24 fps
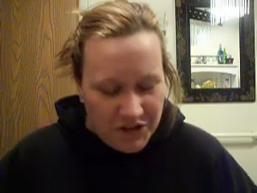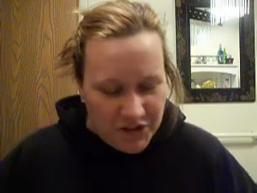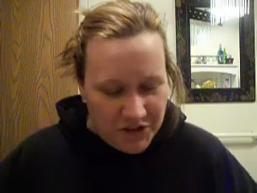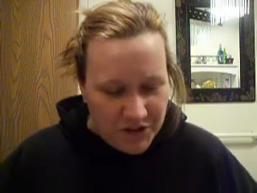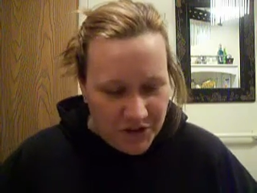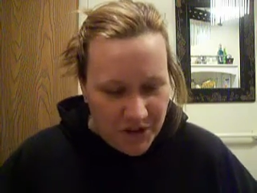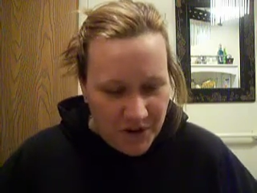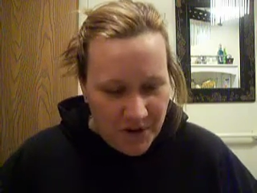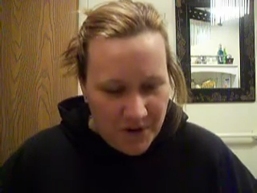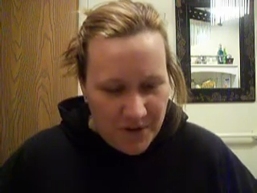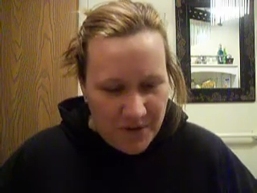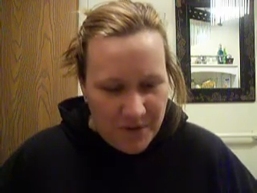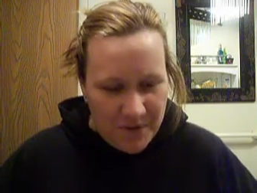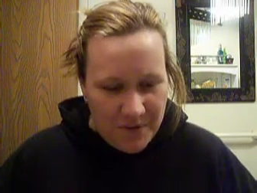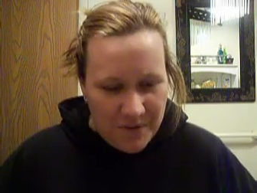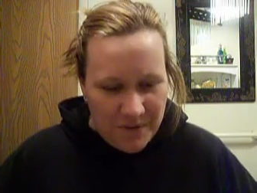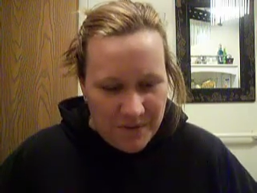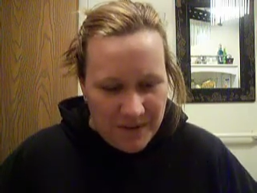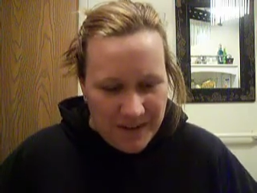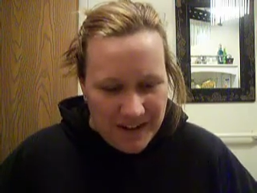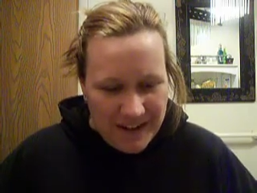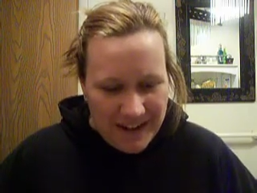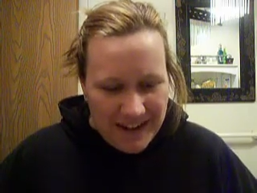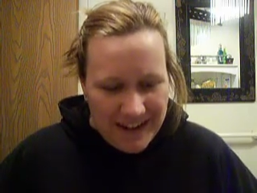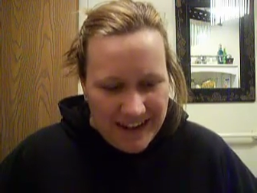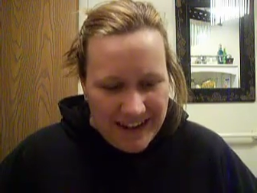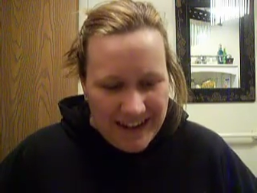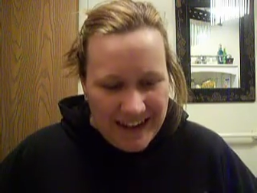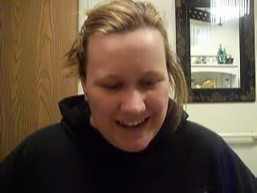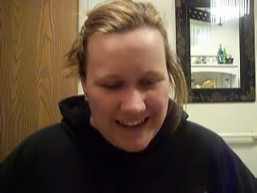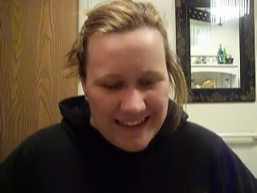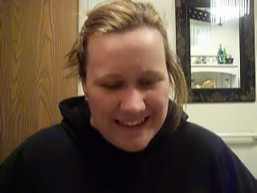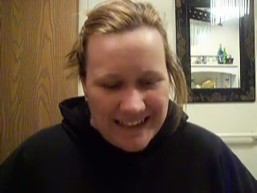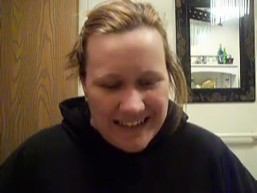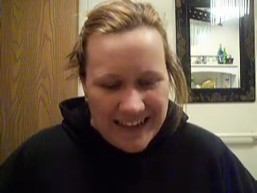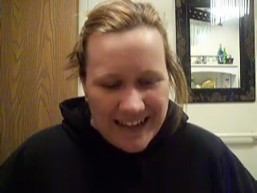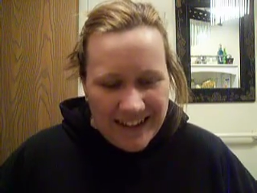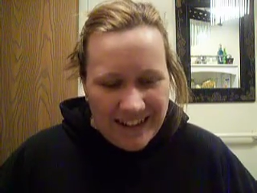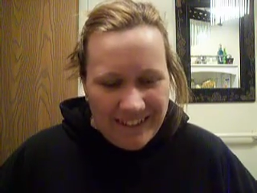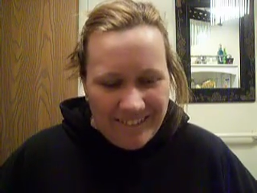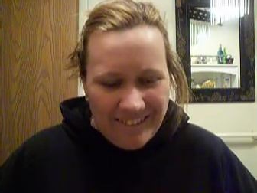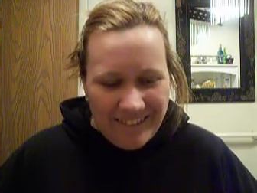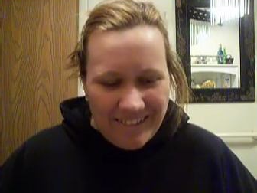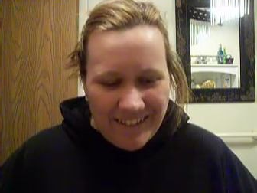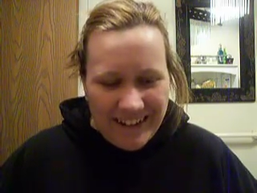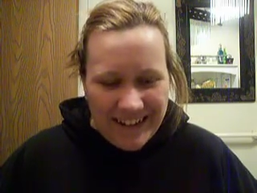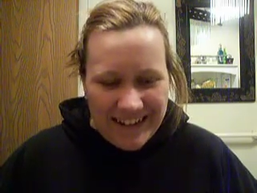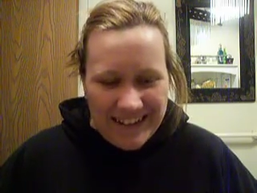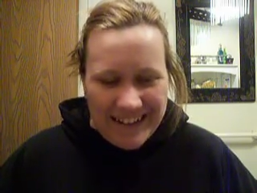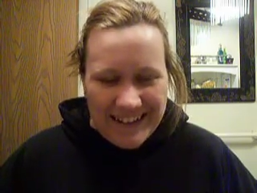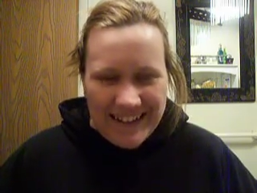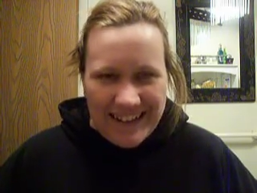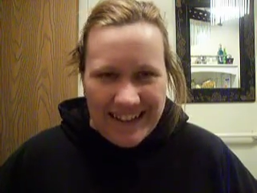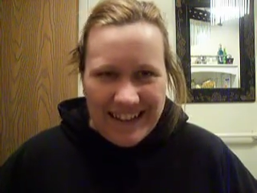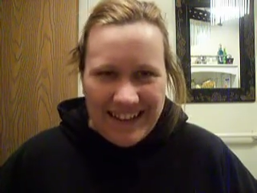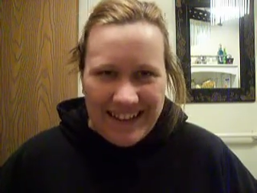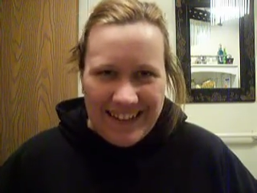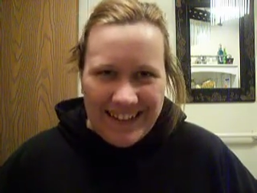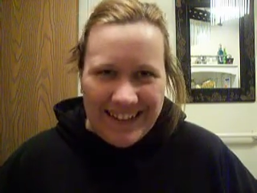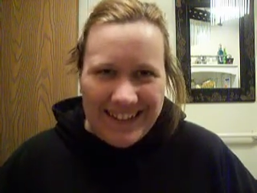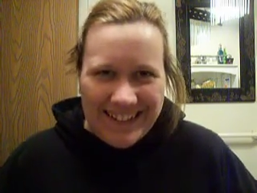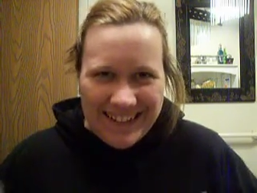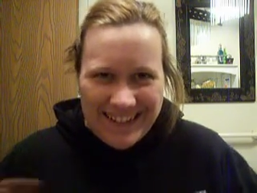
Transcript: So, it's kind of funny because